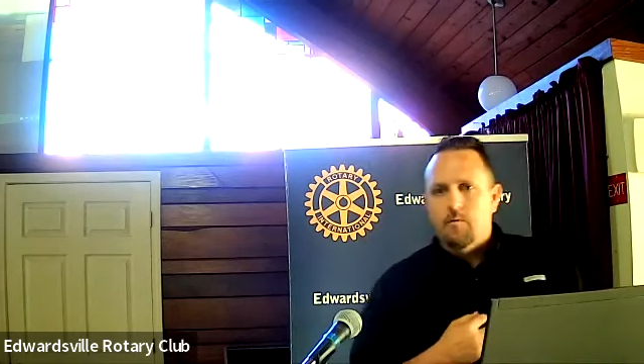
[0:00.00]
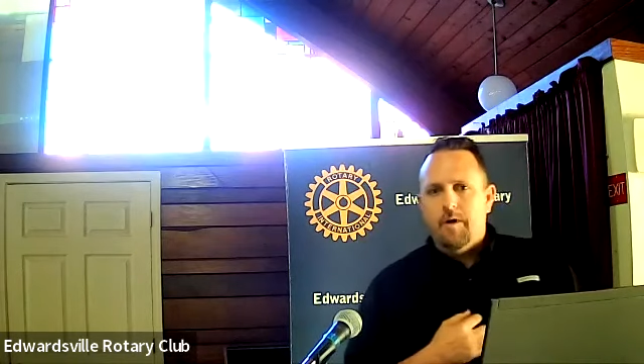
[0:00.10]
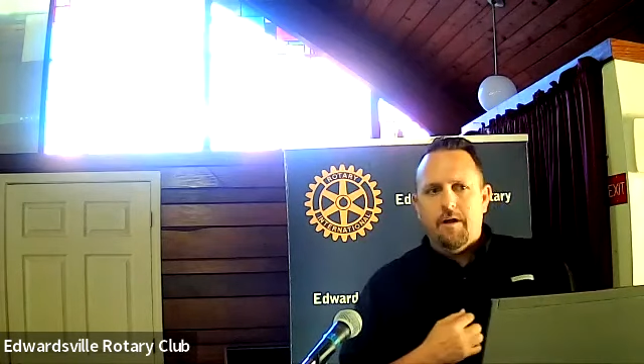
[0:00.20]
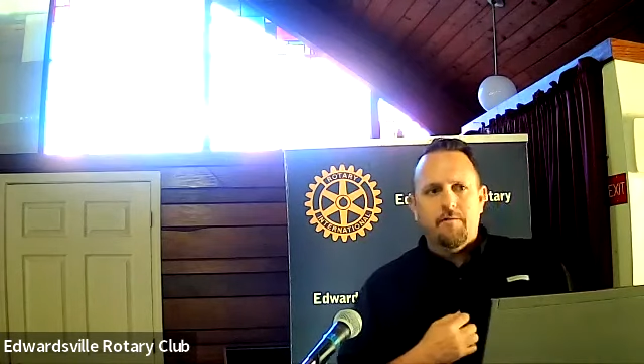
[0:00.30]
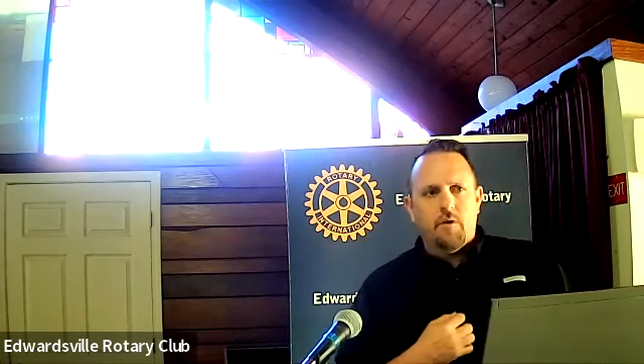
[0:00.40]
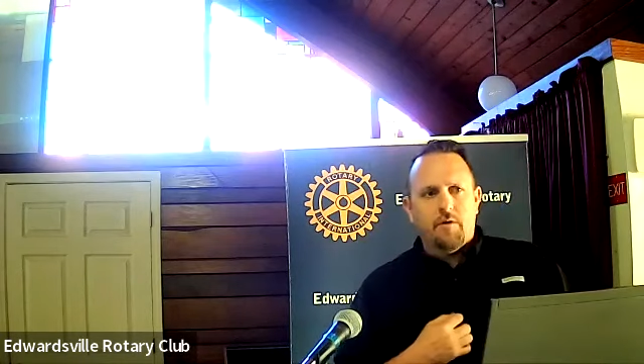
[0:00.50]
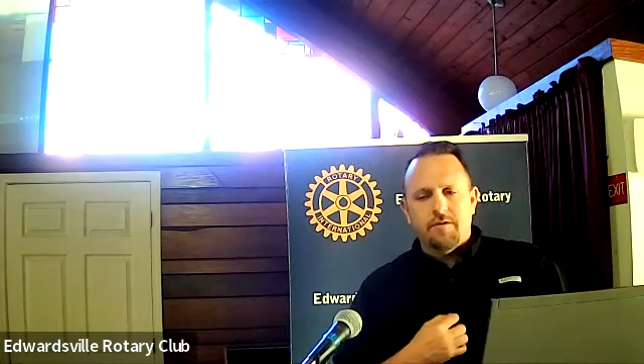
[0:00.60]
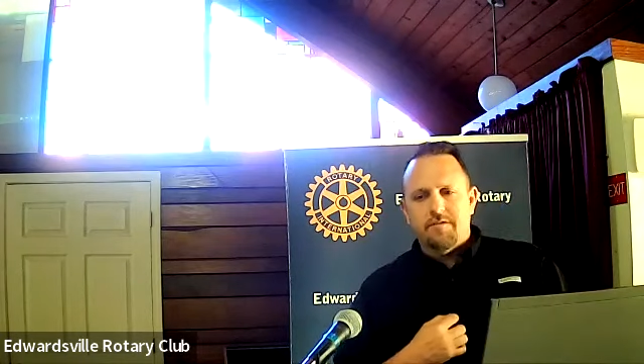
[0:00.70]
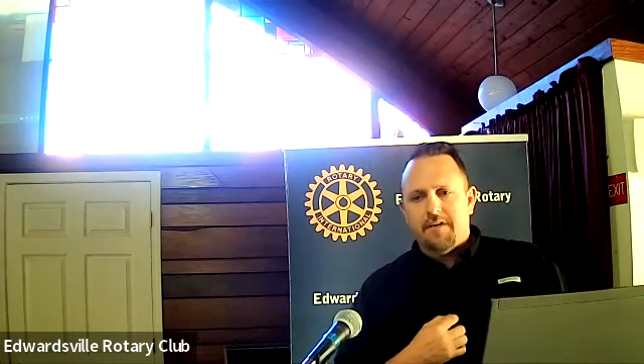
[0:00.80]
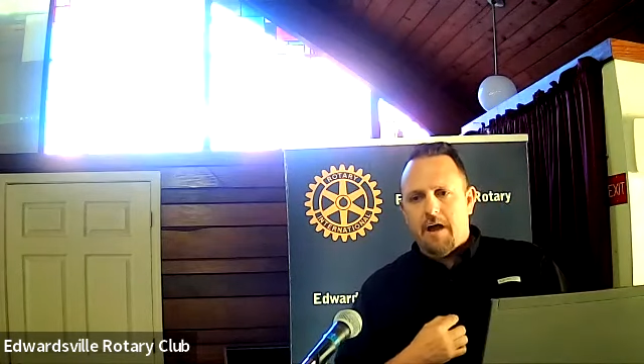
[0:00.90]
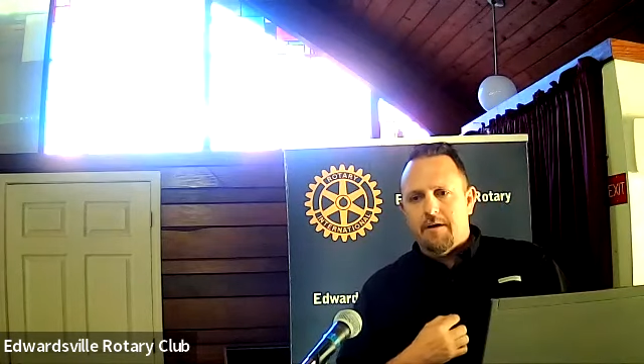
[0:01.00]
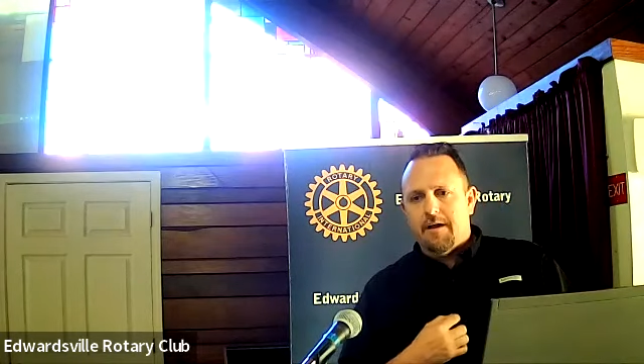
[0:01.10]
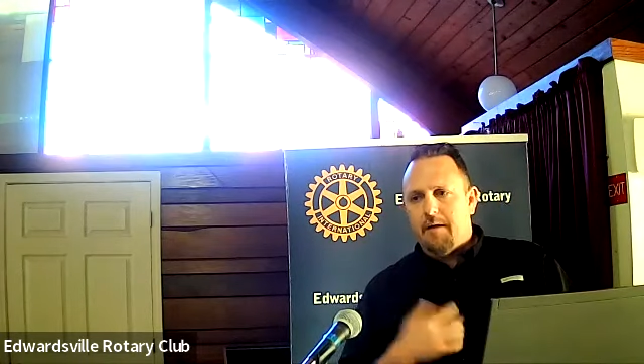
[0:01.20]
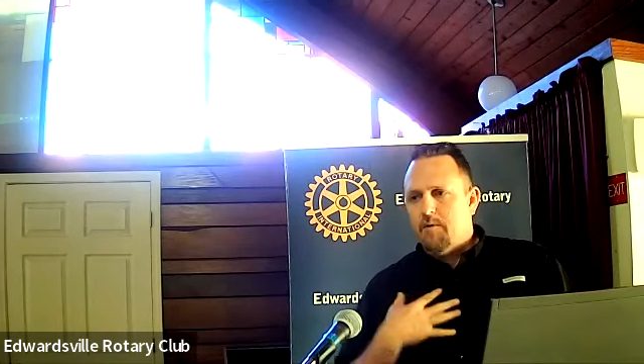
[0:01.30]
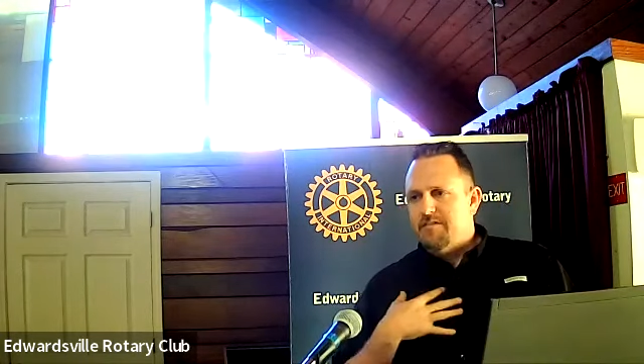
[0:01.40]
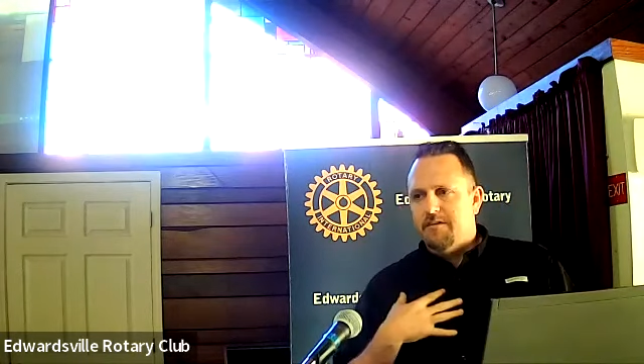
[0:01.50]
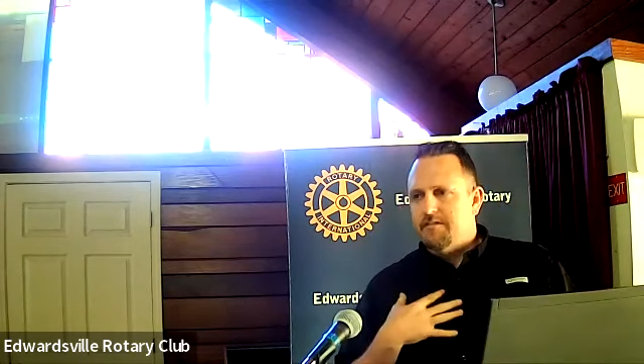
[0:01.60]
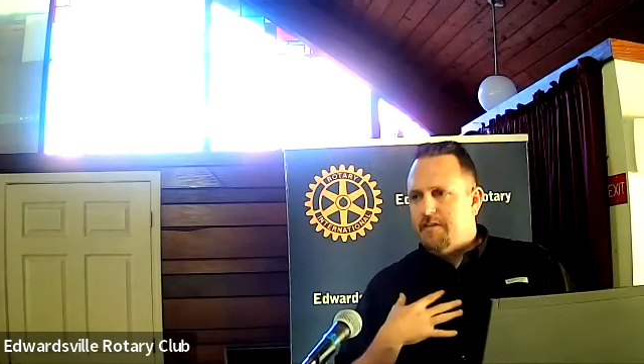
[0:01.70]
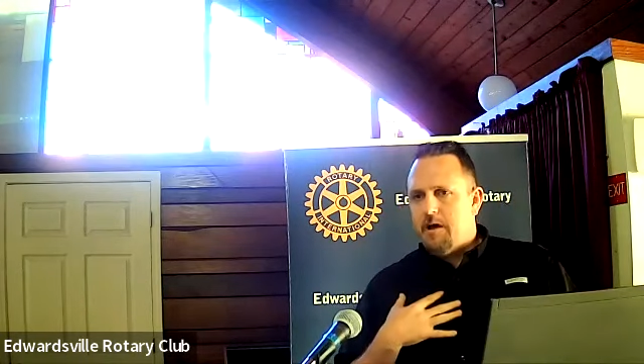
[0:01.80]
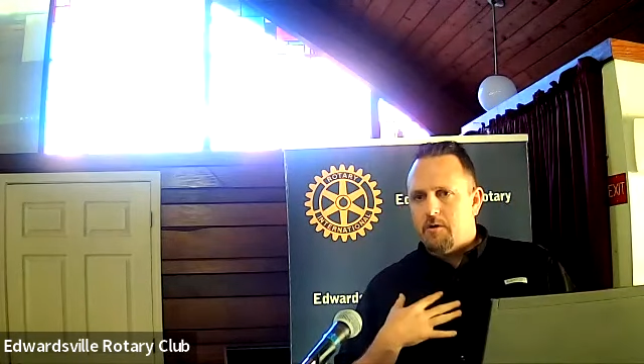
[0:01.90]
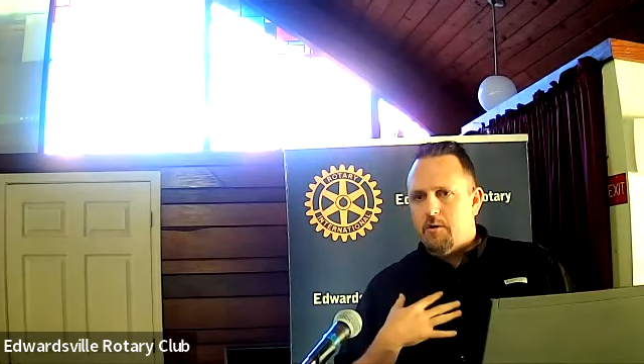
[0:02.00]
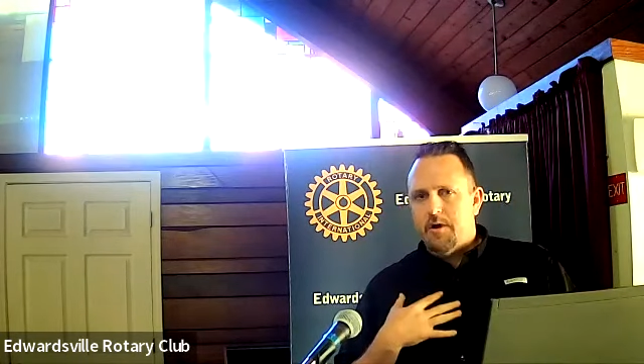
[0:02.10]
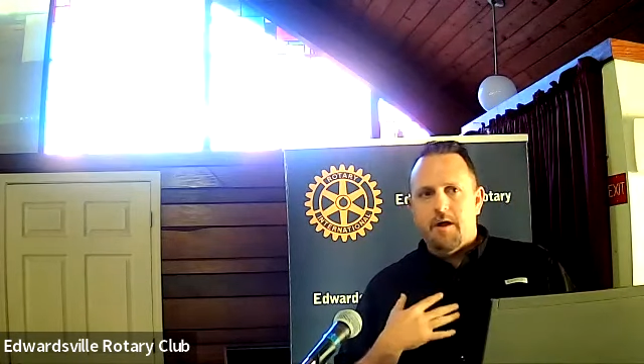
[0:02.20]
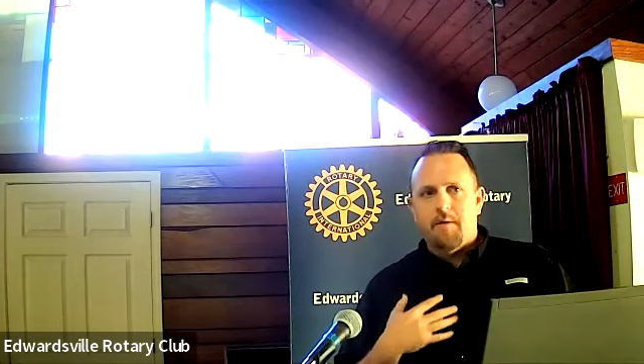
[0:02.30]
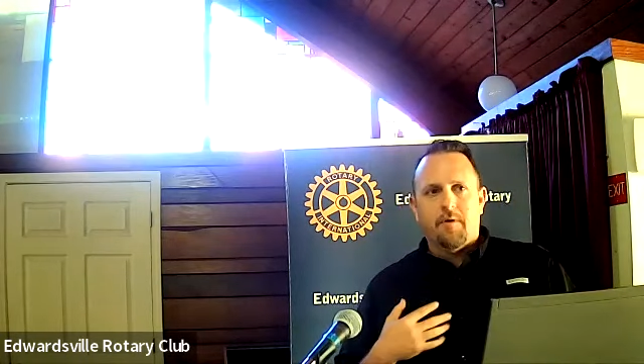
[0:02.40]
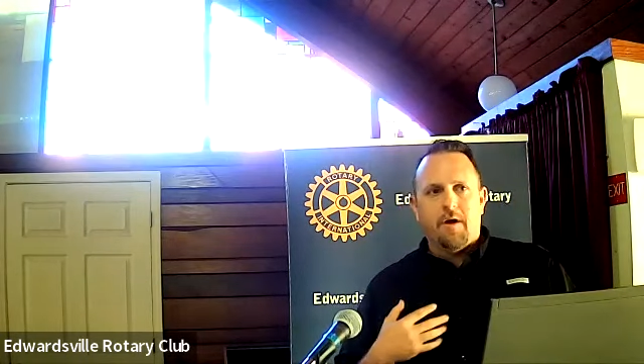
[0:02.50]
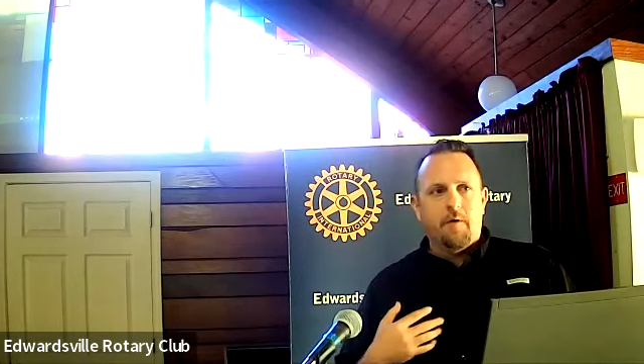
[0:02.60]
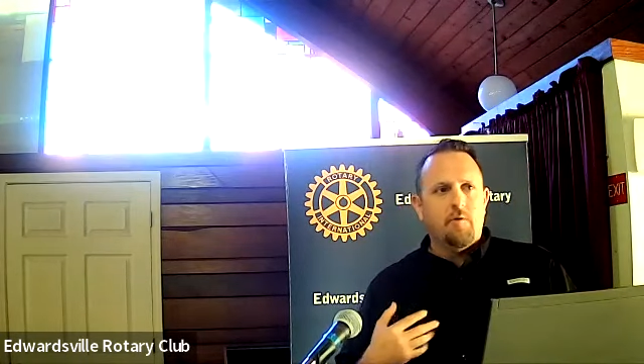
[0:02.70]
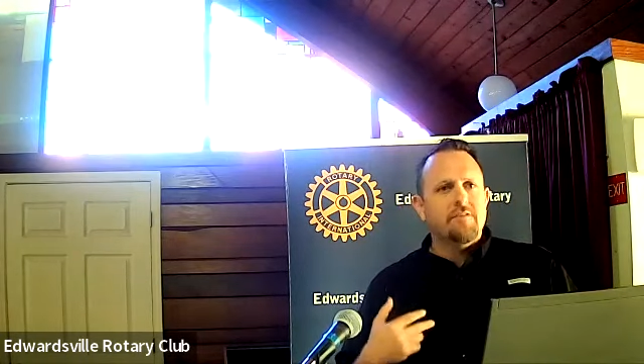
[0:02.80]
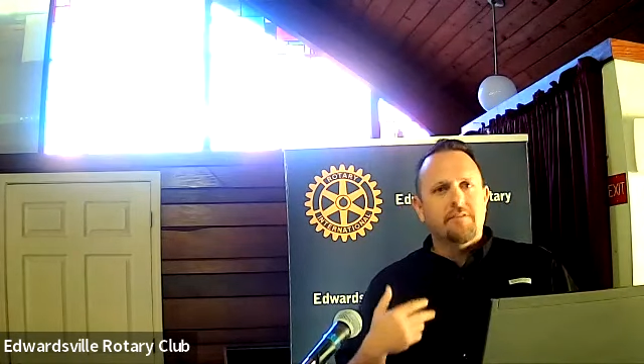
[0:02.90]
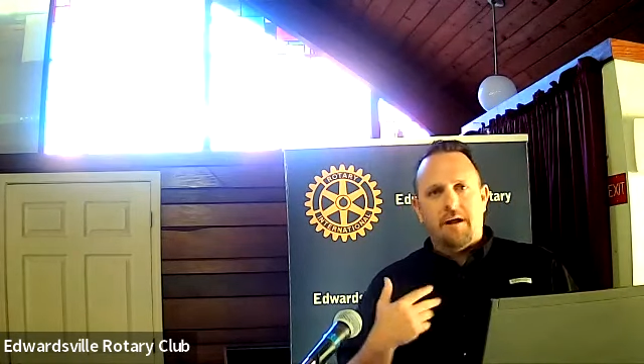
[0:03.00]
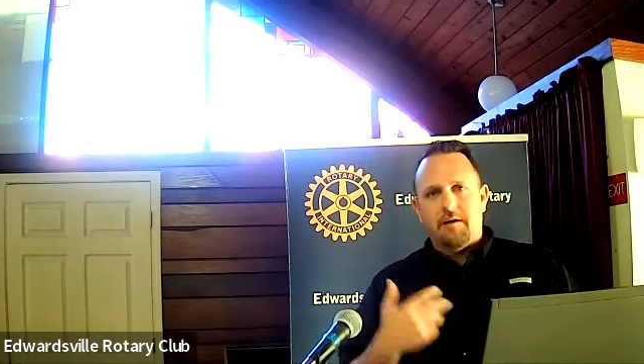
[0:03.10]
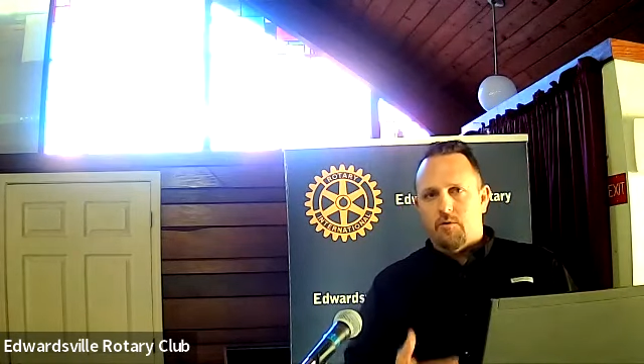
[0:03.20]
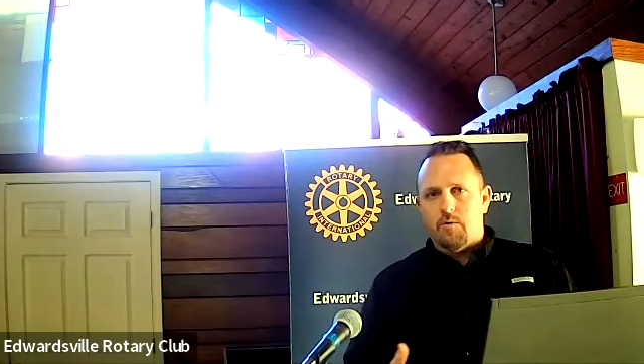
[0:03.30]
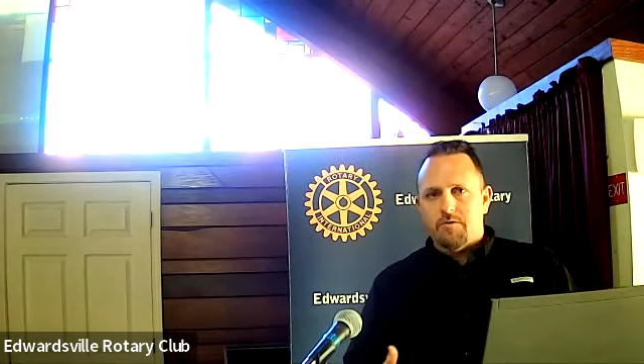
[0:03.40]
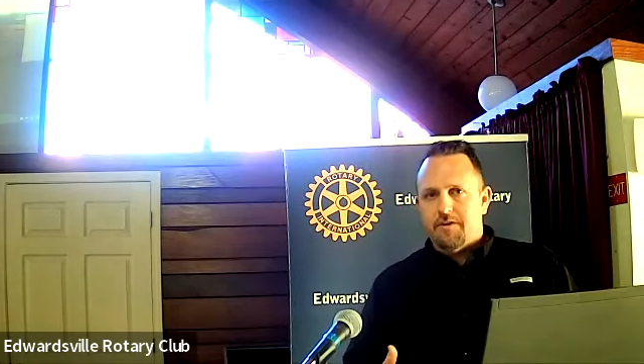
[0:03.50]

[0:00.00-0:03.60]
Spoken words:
we got involved with scouting. I wasn't a scout growing up. I was an after-wars